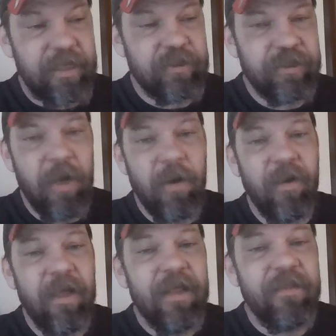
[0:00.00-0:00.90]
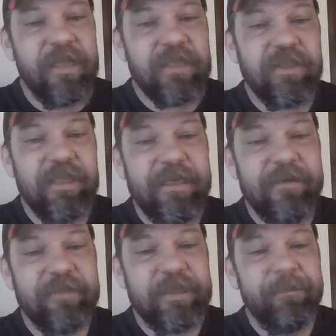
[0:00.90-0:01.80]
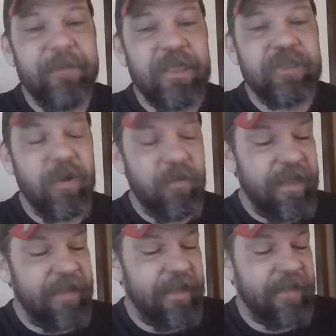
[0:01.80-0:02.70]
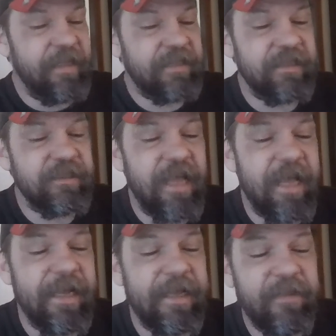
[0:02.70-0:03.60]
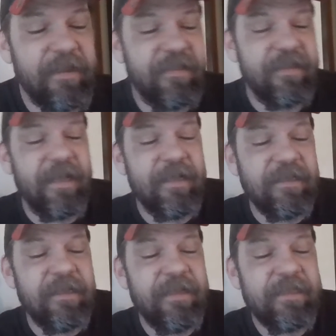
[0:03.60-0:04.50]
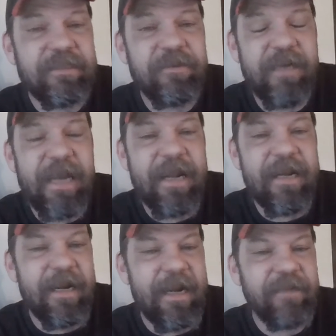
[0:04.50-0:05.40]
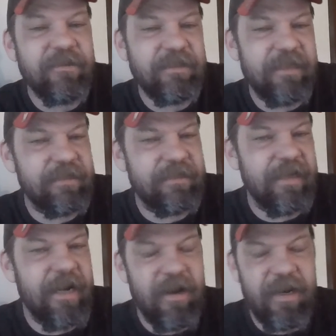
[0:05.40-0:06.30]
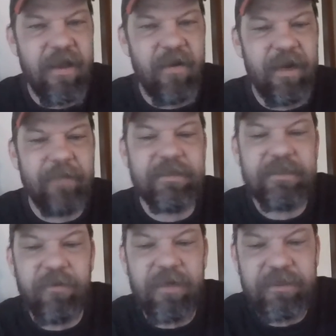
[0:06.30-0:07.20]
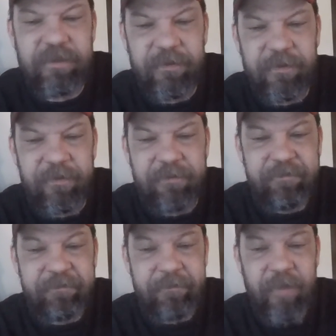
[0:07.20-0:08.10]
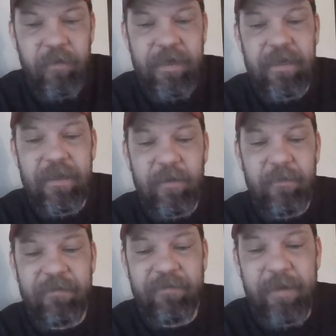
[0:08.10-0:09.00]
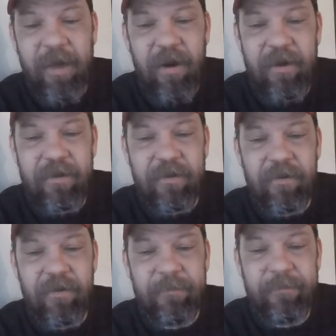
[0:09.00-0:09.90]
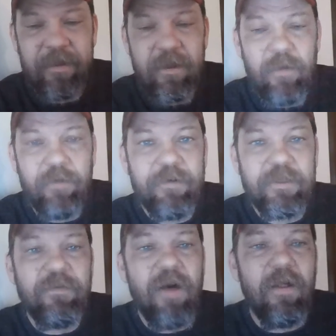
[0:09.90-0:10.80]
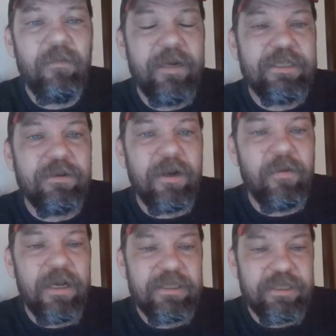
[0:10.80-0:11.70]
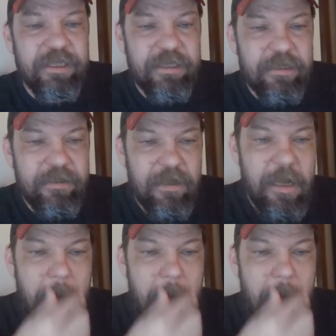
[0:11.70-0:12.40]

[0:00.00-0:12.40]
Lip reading: So this leaves, and this is this has created an interesting scenario, and I'm just going to read a little bit from an article. Well, first of all, I'll read you a question.